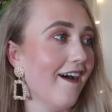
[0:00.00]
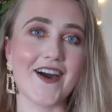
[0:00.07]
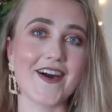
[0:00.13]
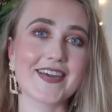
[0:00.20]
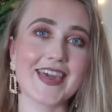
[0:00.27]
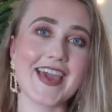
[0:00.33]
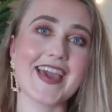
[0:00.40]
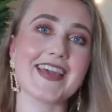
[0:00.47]

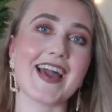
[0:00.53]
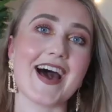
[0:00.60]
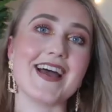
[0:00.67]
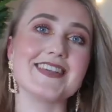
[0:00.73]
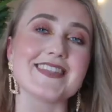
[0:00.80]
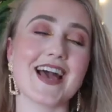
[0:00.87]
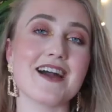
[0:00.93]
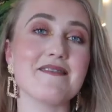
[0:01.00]
okay
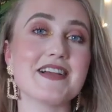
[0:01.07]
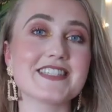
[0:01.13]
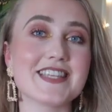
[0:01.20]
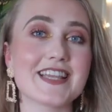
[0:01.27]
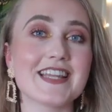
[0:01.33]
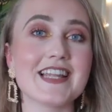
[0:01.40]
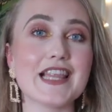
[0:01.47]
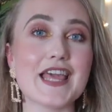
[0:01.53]
guys, I'm
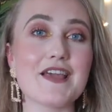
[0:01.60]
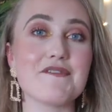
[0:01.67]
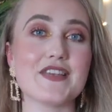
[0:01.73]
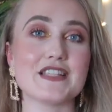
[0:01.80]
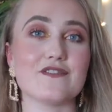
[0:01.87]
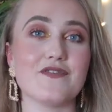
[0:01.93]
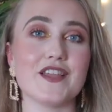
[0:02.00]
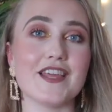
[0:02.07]
actually gonna leave
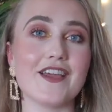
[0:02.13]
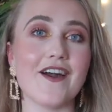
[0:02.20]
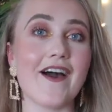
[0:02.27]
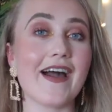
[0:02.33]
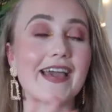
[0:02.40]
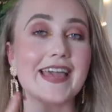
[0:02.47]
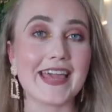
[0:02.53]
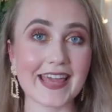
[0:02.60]
this
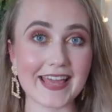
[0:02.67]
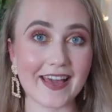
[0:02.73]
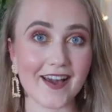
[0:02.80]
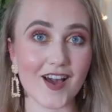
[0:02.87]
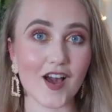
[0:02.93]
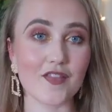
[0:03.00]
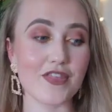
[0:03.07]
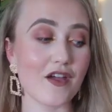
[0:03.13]
video
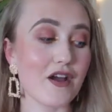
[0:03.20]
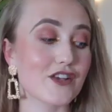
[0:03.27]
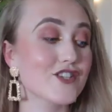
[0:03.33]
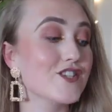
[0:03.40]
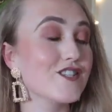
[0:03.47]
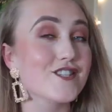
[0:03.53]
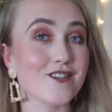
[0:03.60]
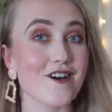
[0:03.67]
here. There are
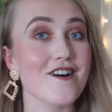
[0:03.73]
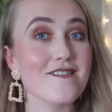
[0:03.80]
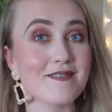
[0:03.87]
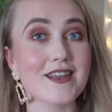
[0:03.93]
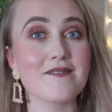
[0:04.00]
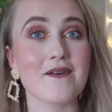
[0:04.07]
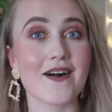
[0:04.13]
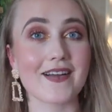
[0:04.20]
so
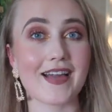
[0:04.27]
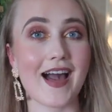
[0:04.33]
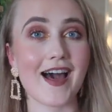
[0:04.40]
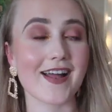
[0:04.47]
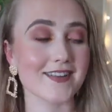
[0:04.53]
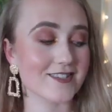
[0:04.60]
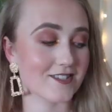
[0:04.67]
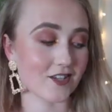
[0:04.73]
many more
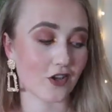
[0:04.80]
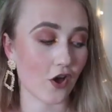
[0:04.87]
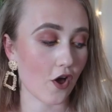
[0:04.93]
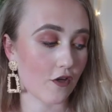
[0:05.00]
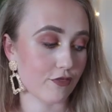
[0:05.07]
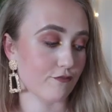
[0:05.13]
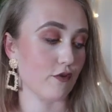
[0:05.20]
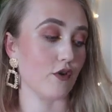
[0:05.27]
cards to
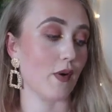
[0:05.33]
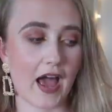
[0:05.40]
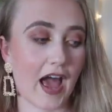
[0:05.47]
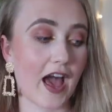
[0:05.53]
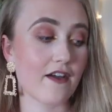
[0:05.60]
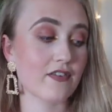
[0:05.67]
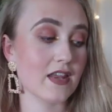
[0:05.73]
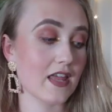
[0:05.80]
go through.
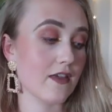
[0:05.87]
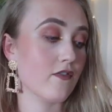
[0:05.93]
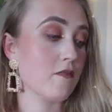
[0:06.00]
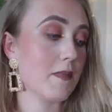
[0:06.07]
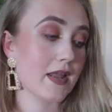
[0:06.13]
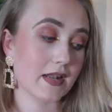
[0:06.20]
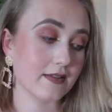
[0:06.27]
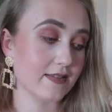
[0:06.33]
I haven't
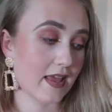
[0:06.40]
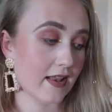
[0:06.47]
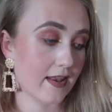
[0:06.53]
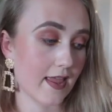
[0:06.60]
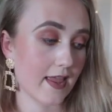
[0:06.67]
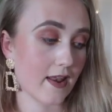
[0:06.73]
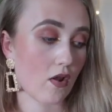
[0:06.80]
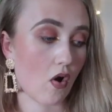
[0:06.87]
even made a
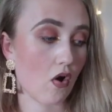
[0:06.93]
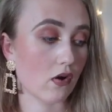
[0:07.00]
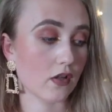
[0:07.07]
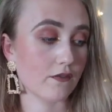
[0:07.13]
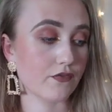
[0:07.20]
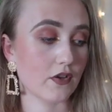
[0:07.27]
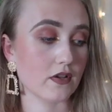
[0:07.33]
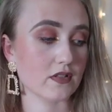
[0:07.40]
dent in all
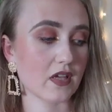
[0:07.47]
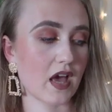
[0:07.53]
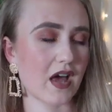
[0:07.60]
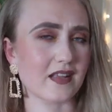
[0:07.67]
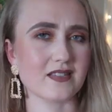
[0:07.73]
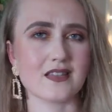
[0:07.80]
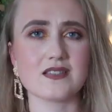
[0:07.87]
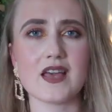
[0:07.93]
of those
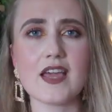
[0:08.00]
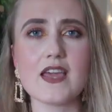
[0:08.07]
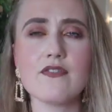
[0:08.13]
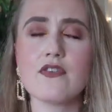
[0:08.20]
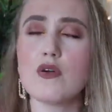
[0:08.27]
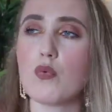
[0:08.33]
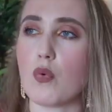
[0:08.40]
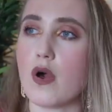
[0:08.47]
cards. Is that
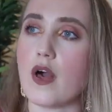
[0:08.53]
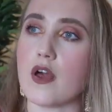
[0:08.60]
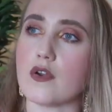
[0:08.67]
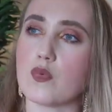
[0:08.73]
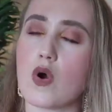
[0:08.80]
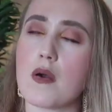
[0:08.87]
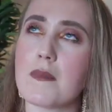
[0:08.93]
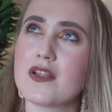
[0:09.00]
even a
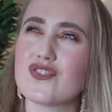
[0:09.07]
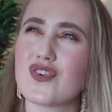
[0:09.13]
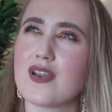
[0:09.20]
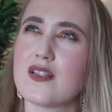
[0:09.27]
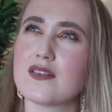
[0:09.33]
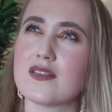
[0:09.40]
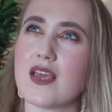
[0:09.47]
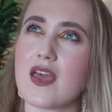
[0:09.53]
word? What am I
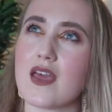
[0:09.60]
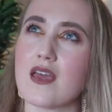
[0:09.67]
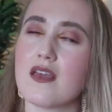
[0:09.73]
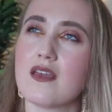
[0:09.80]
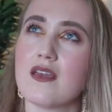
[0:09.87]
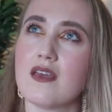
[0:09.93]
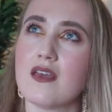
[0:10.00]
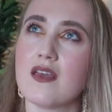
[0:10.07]
trying to say?
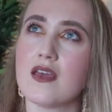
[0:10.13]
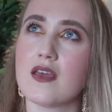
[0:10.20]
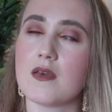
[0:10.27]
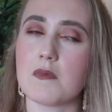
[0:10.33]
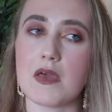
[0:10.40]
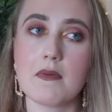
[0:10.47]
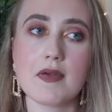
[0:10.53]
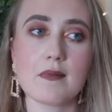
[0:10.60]

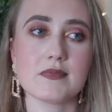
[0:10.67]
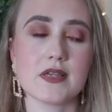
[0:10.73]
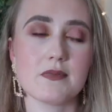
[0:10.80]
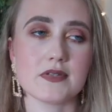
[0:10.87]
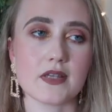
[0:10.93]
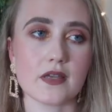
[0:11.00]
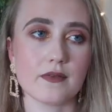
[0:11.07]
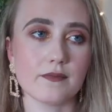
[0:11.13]
Maybe I'm
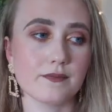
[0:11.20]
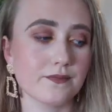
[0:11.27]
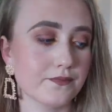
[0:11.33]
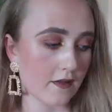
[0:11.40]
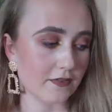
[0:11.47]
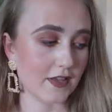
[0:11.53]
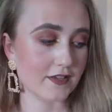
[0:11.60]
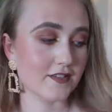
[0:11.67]
tipsy.
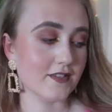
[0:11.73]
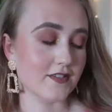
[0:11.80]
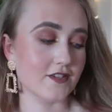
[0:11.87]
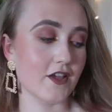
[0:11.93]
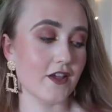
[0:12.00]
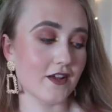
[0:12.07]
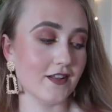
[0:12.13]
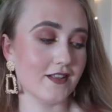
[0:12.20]
There's
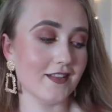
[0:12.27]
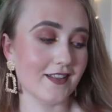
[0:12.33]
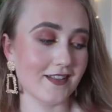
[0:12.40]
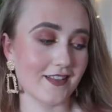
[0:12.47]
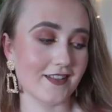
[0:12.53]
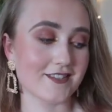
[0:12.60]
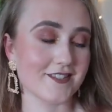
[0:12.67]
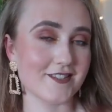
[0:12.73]

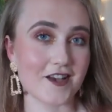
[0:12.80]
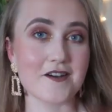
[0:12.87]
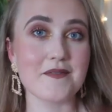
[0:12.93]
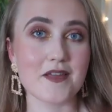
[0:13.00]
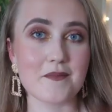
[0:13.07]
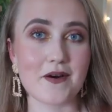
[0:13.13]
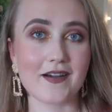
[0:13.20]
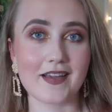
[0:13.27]
still so
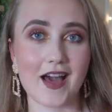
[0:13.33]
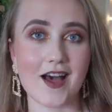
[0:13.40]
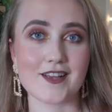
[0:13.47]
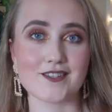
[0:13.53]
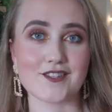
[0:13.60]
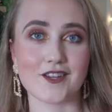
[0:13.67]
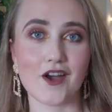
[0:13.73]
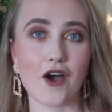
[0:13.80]
many more
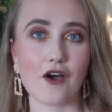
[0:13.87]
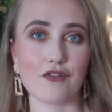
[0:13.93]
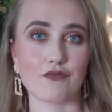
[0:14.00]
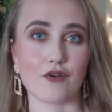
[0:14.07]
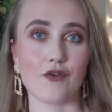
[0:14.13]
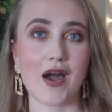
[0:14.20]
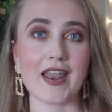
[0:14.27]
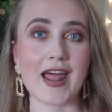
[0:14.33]
cards to go
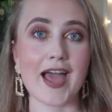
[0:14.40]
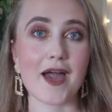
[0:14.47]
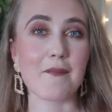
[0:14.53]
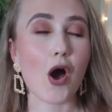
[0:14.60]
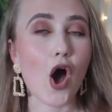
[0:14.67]
through, and I am